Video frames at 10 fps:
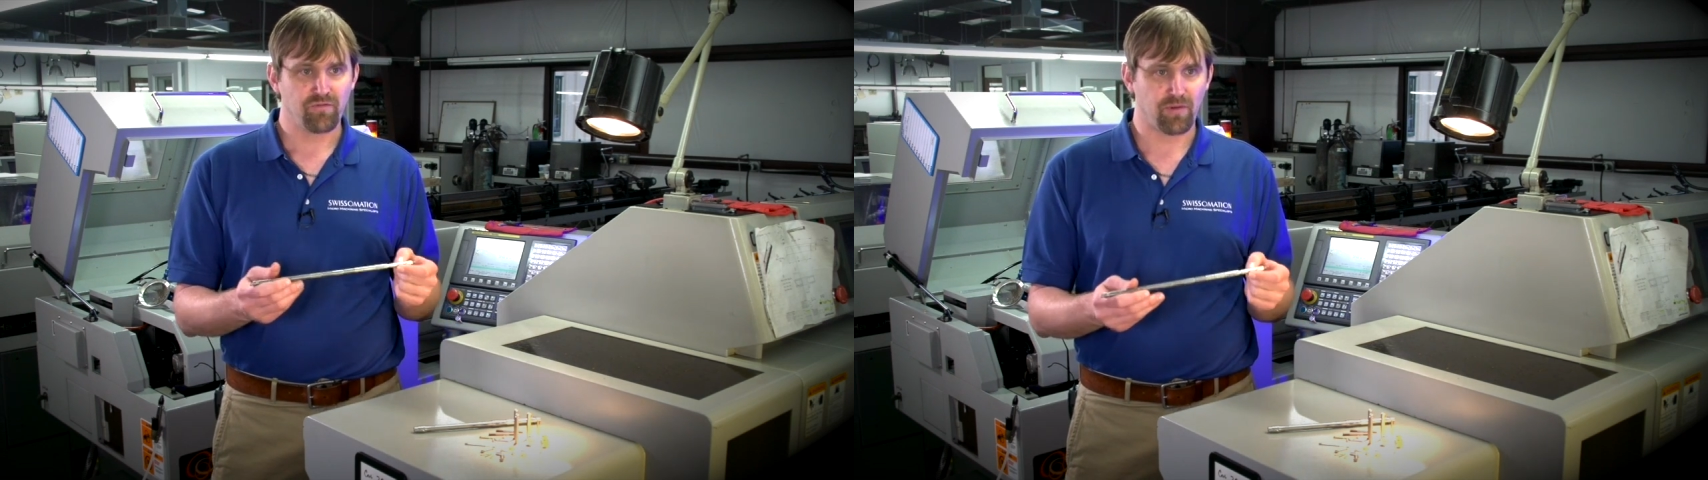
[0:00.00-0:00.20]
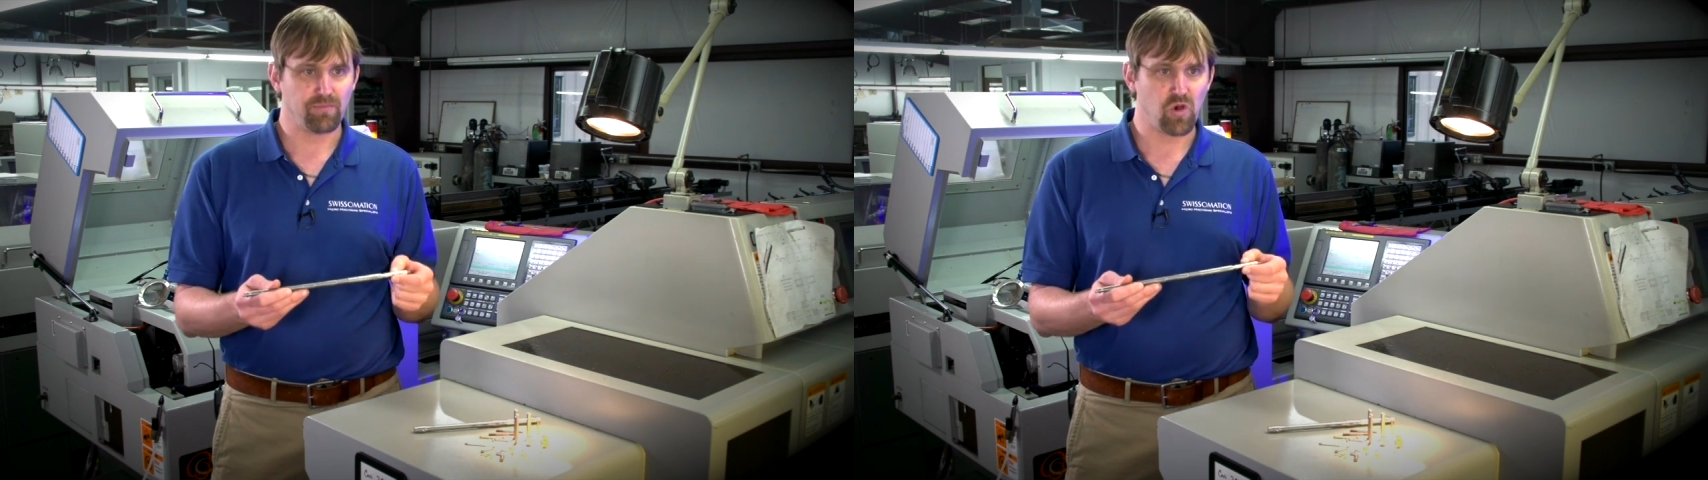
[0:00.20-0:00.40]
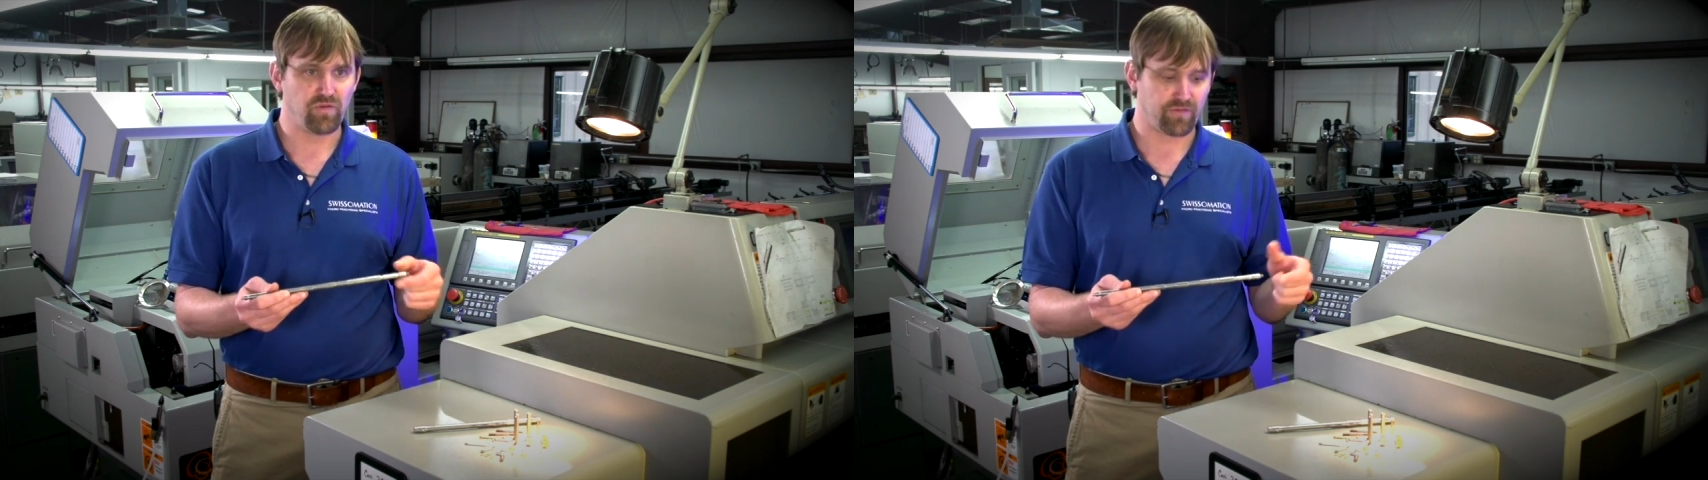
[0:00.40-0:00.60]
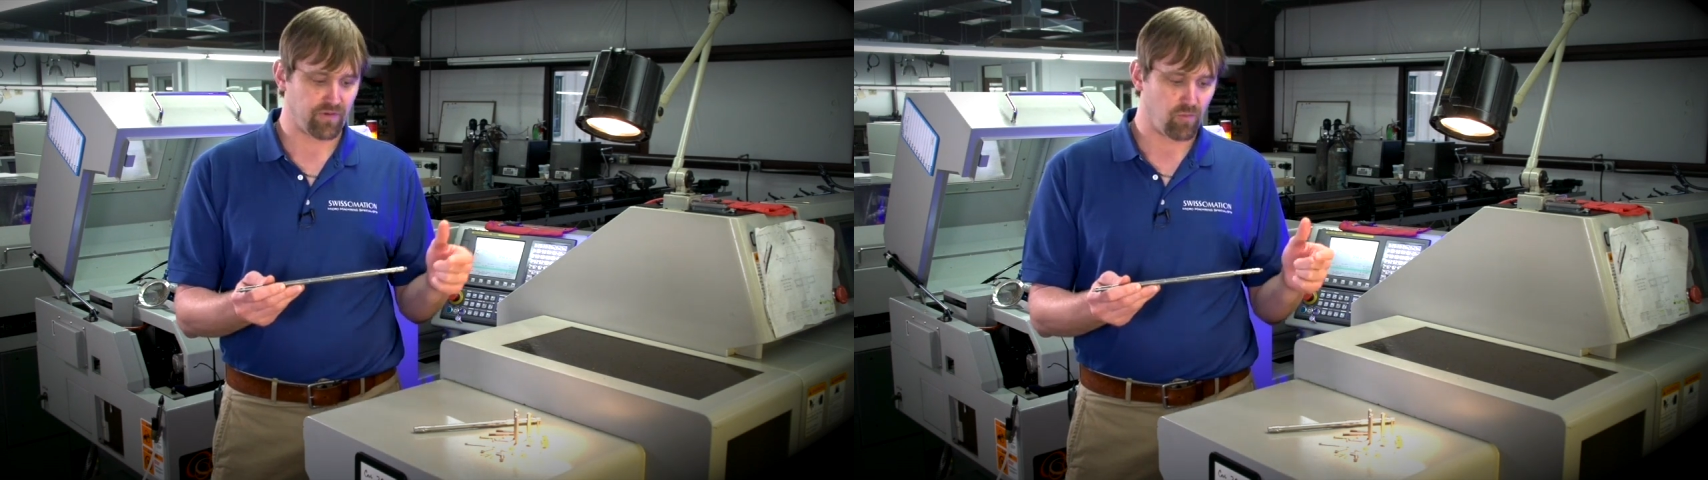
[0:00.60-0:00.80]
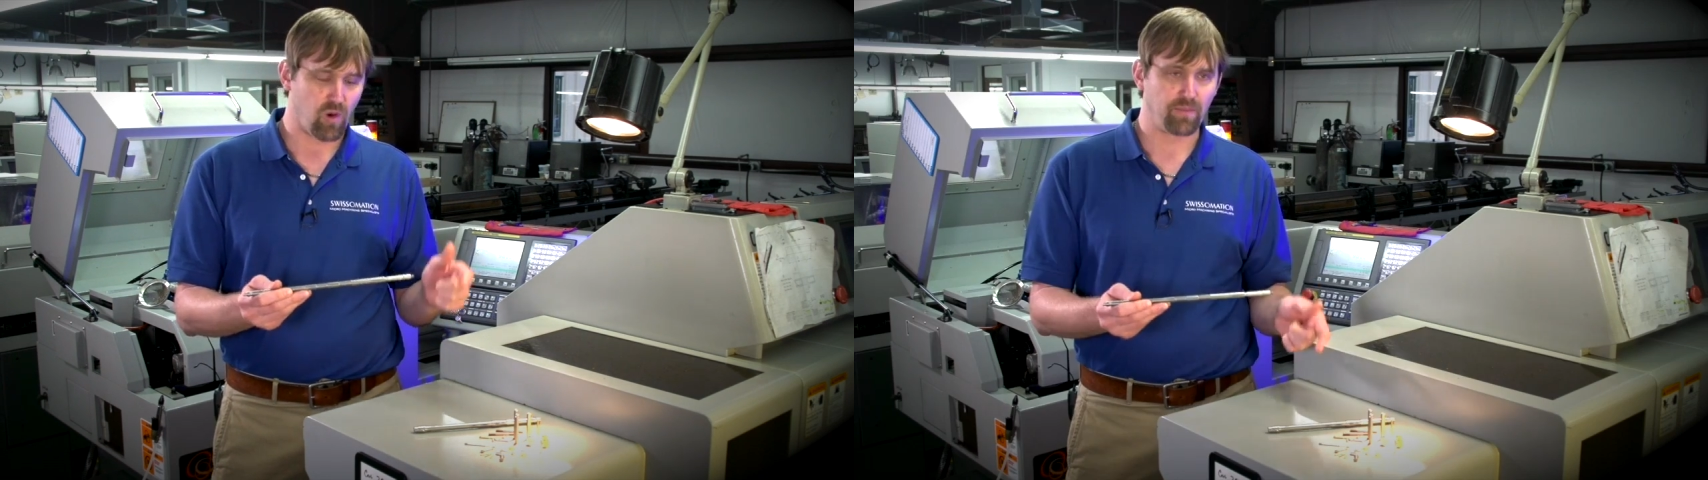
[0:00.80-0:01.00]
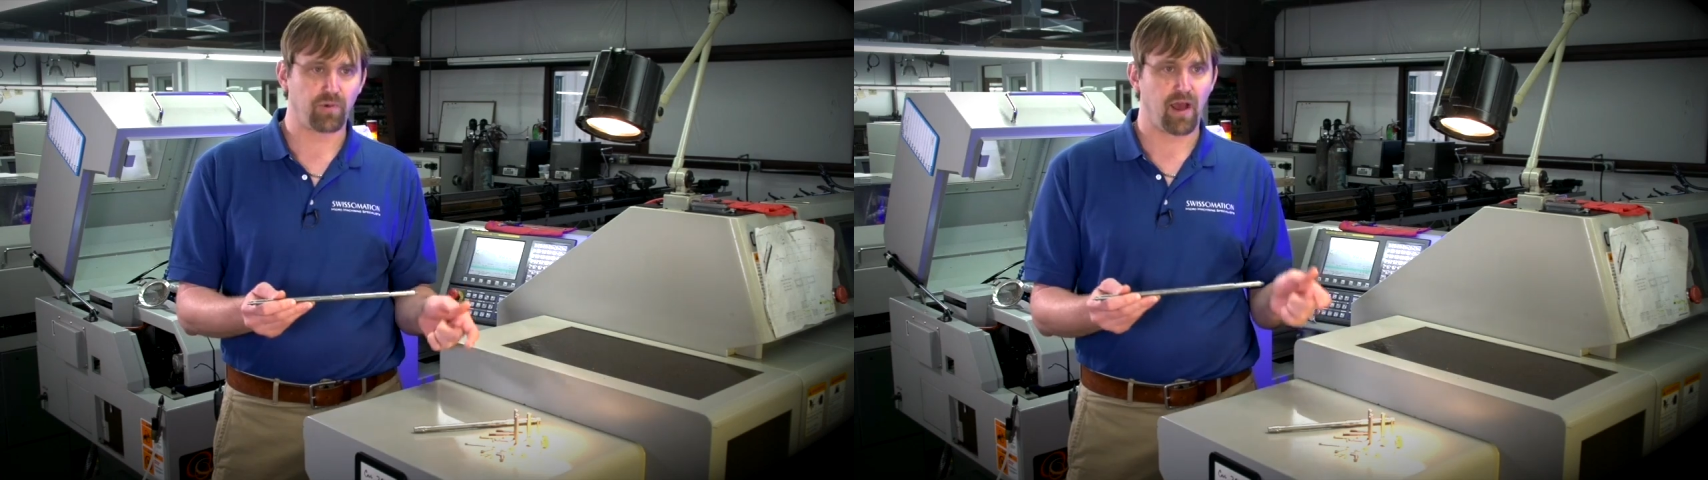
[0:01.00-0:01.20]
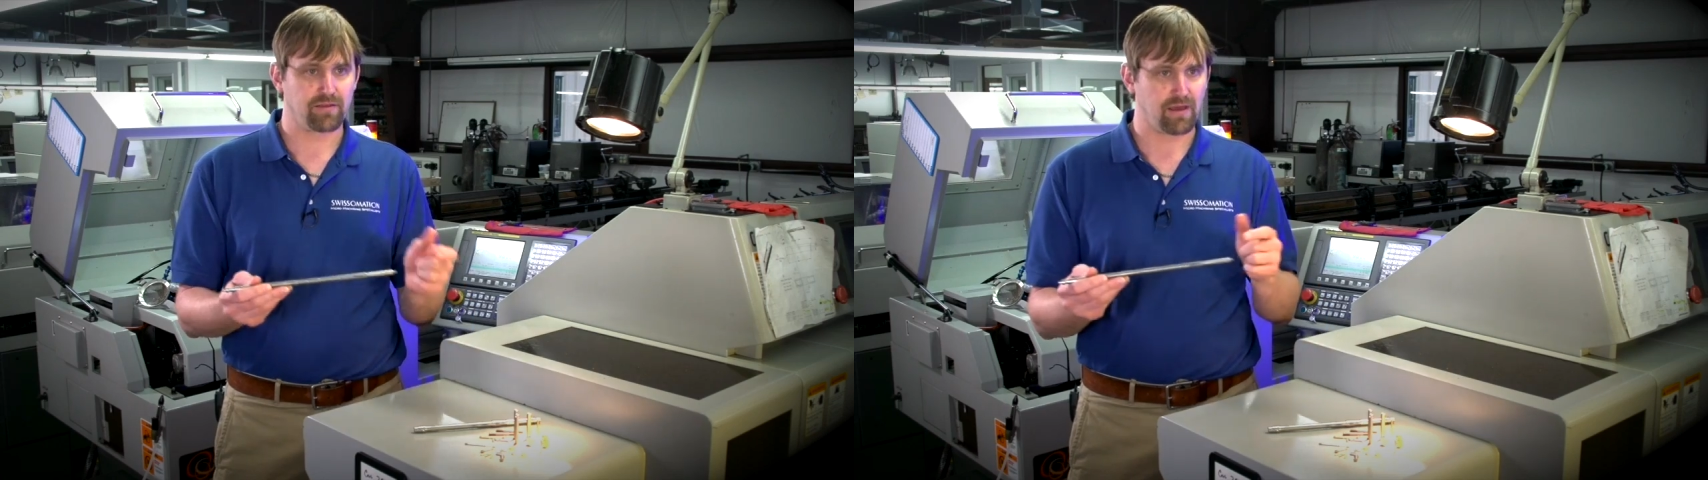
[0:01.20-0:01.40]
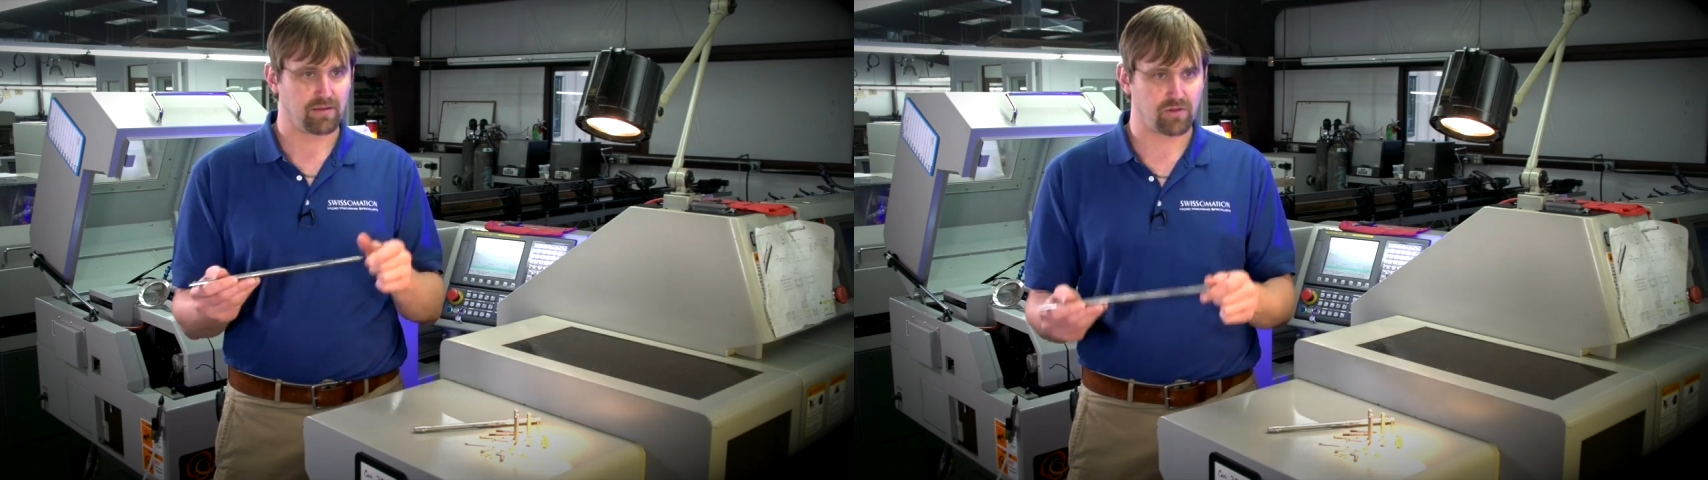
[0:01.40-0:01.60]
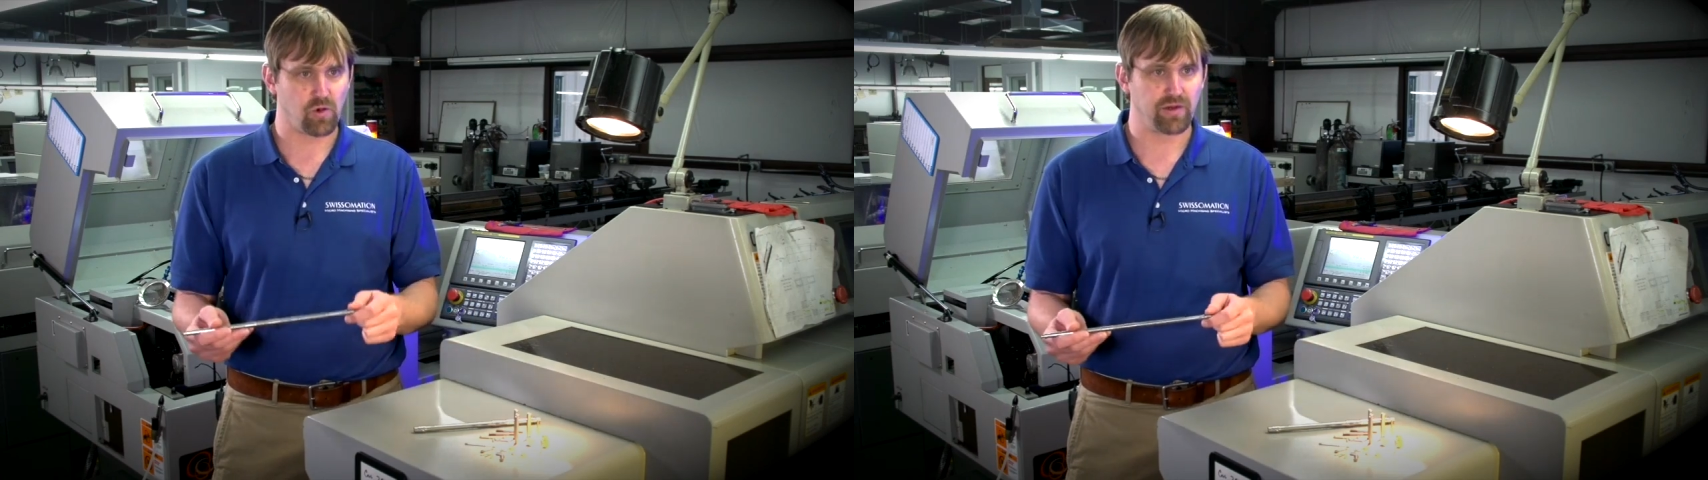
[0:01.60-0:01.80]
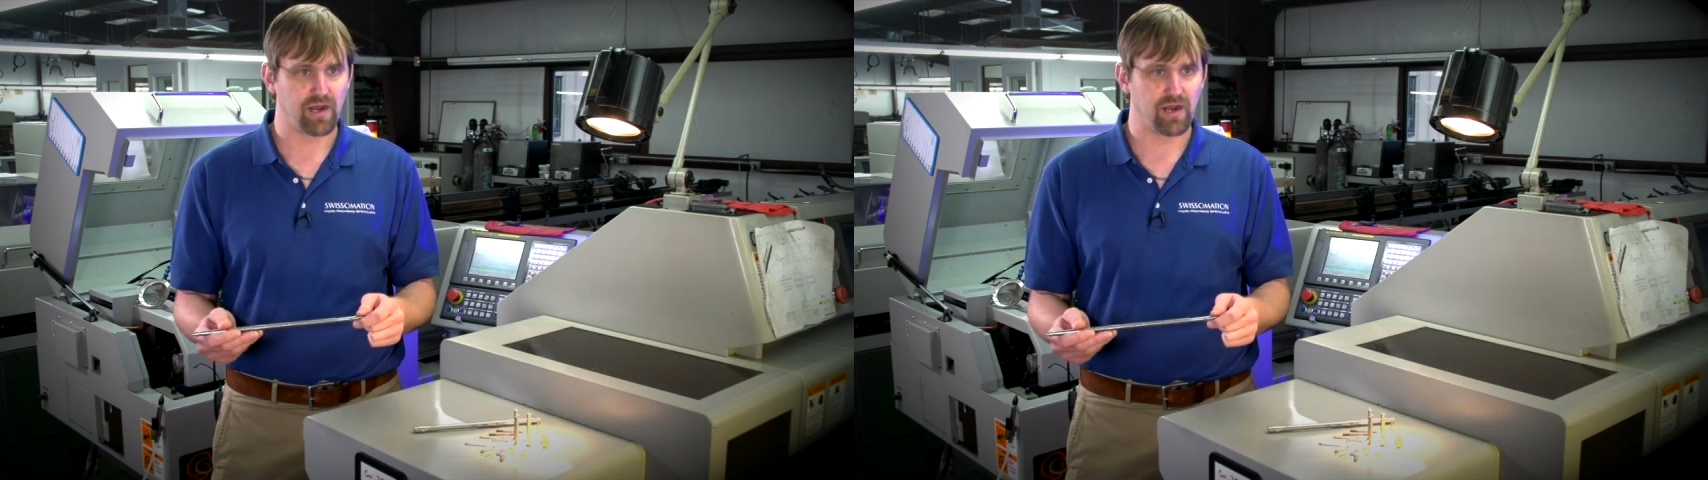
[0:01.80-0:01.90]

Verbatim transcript: from moving from one process to